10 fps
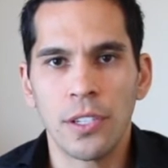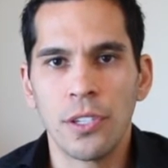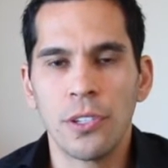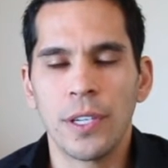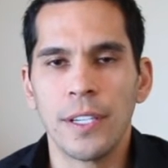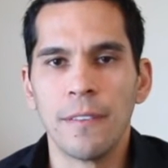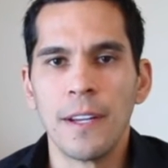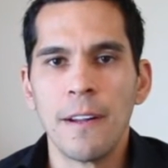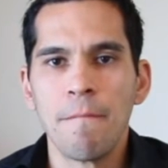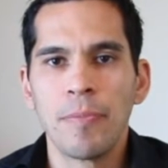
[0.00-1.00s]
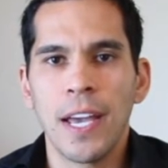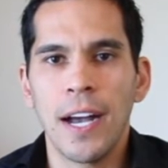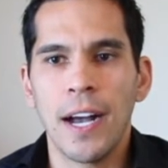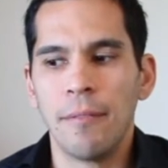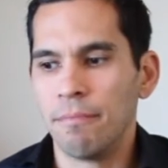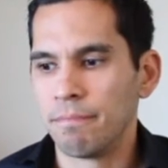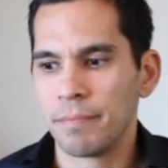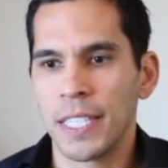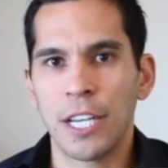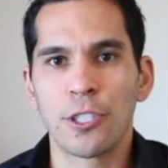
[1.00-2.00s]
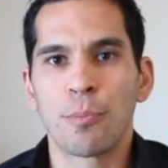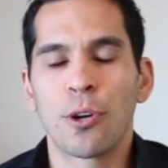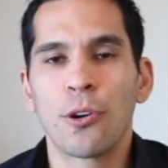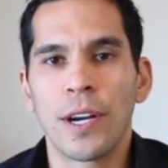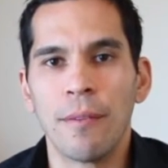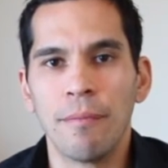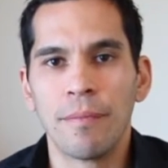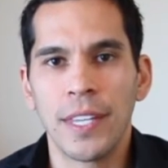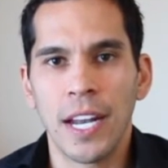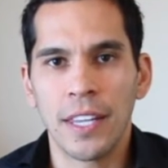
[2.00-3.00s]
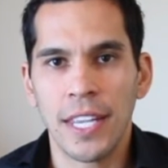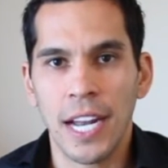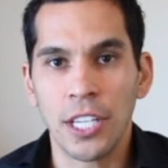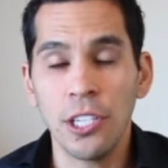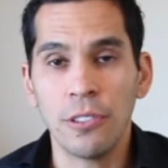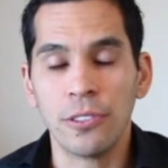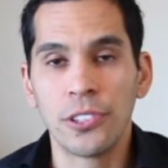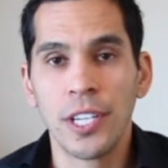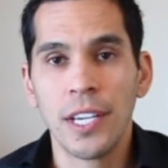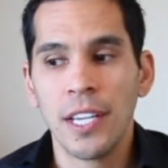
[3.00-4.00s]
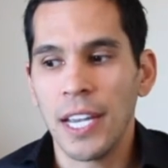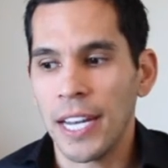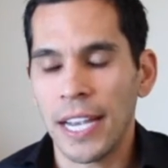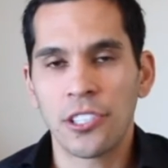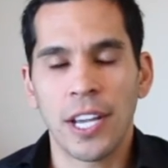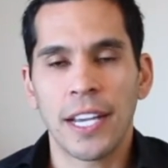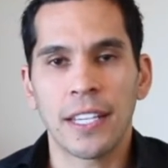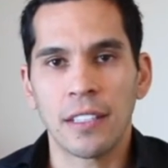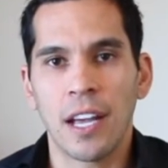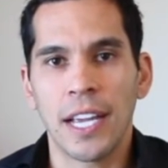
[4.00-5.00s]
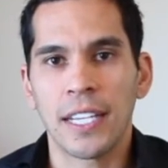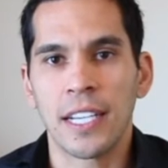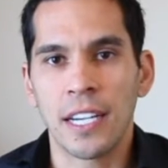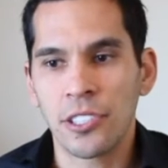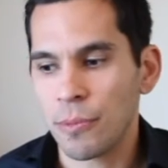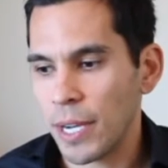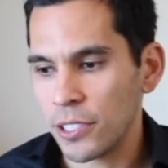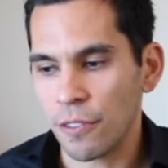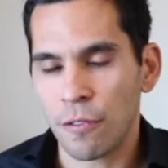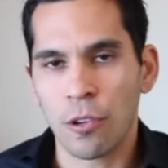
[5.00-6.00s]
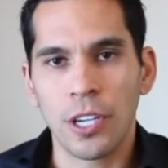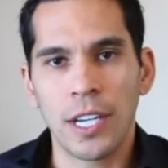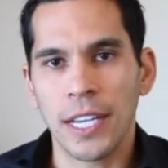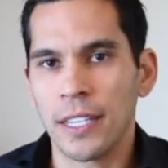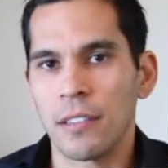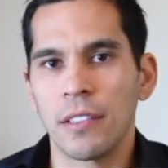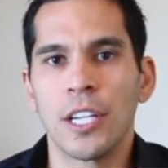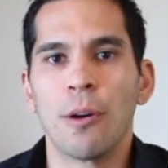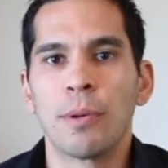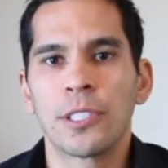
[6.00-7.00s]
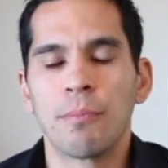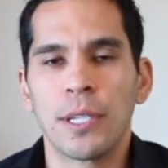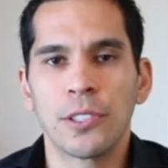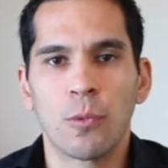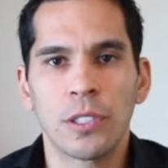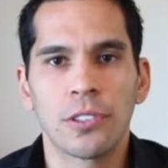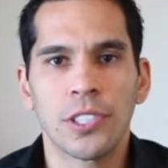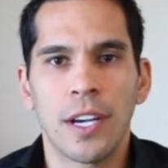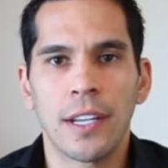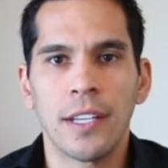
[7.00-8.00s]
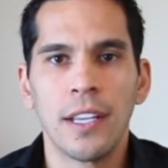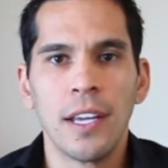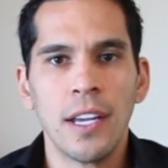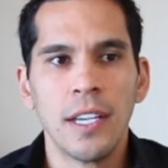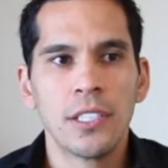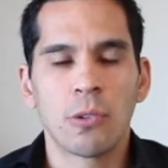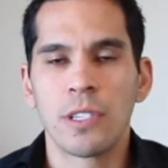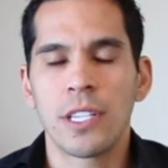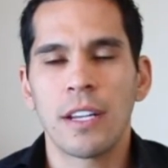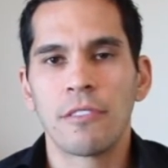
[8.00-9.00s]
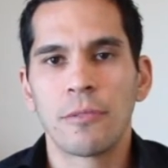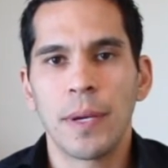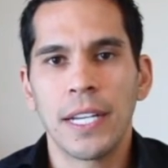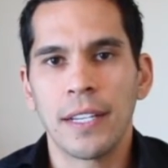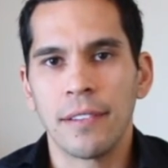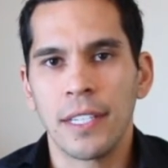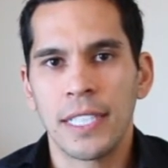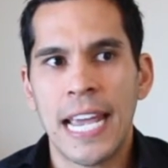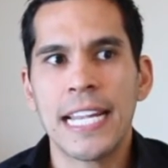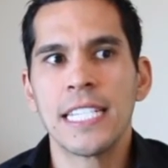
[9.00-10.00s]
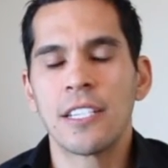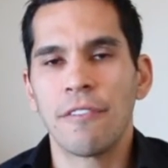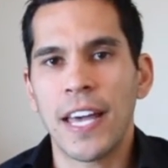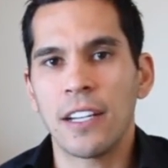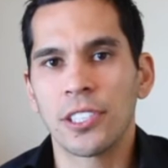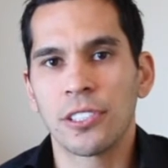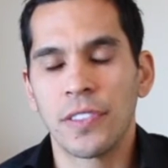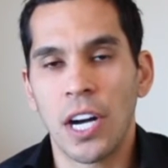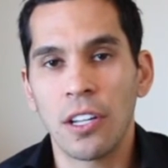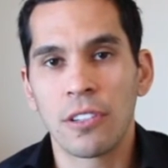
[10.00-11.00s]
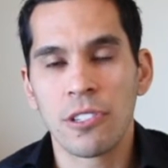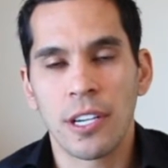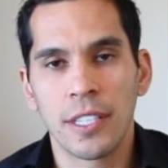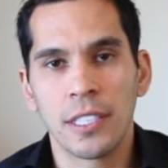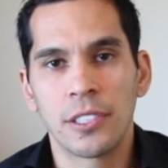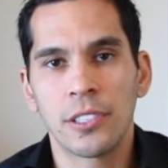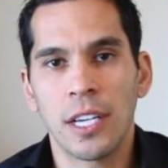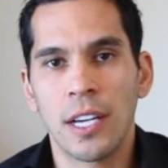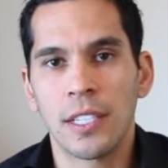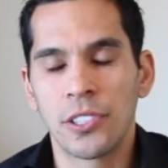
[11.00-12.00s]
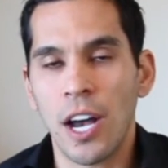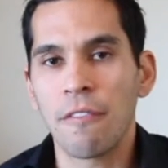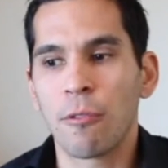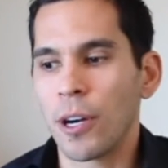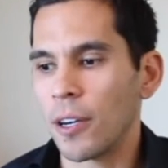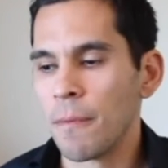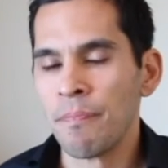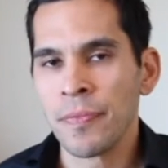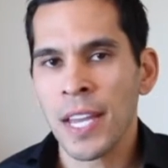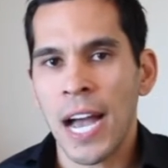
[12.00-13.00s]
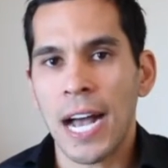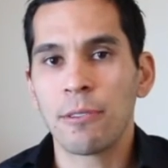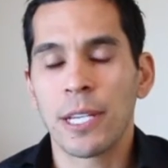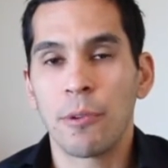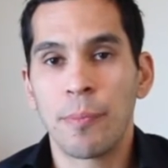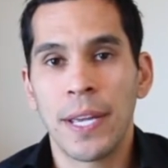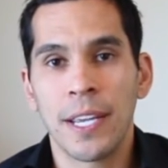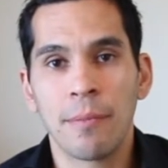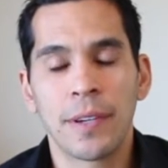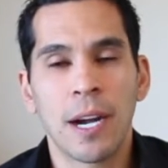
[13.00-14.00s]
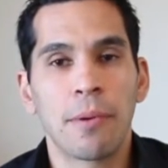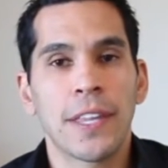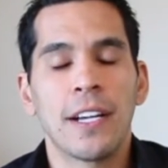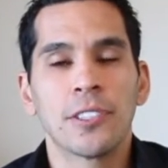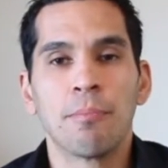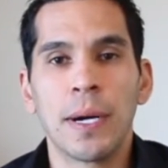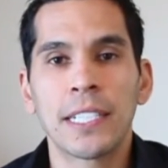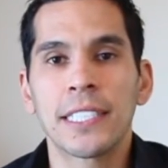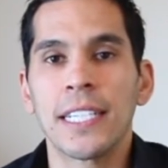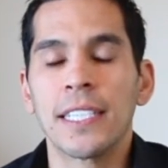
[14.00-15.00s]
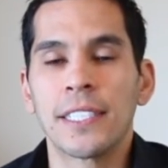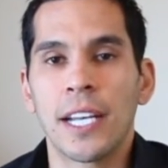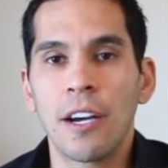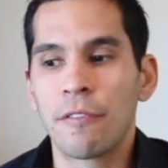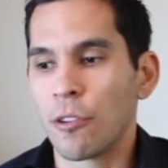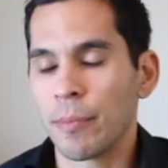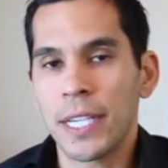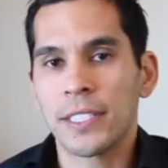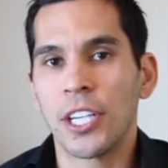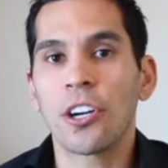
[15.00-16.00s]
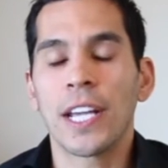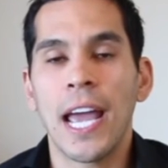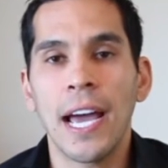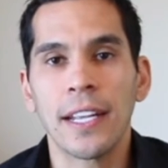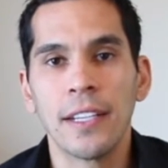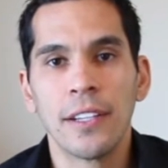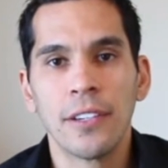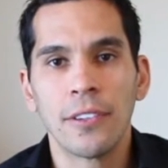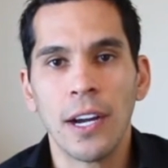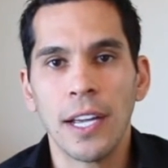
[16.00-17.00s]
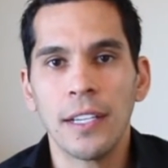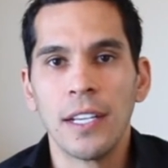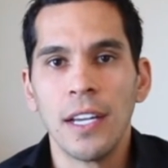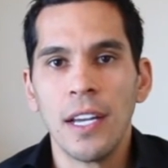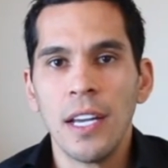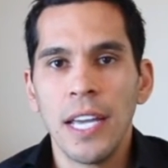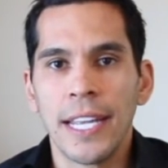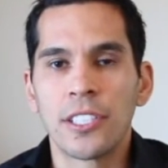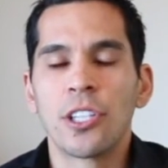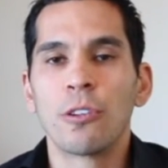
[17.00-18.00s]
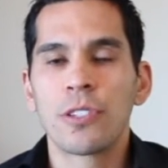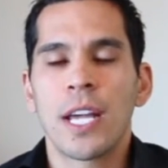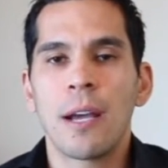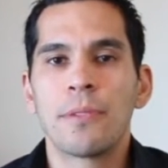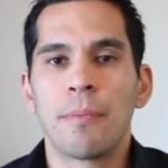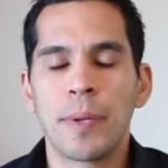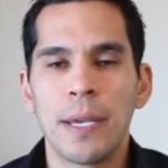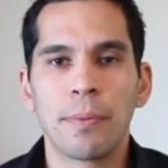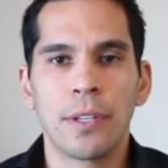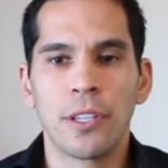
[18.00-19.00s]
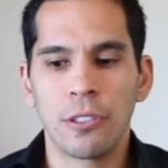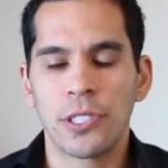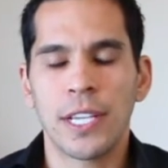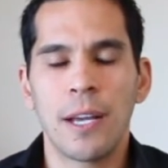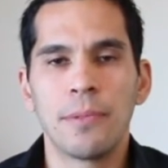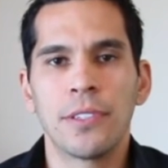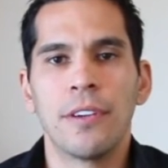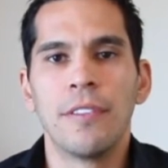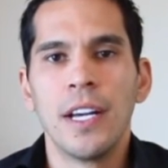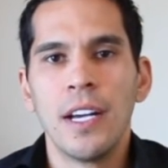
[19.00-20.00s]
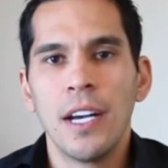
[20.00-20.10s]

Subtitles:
to do, and here's a program that I use, and actually I can customize it for you. I can put some bells and whistles on it. So instead of spending tens of thousands of dollars on this software, I was able to pay him a couple $1,000 to get it set up for me because he already had it, right? It's those types of people and those types of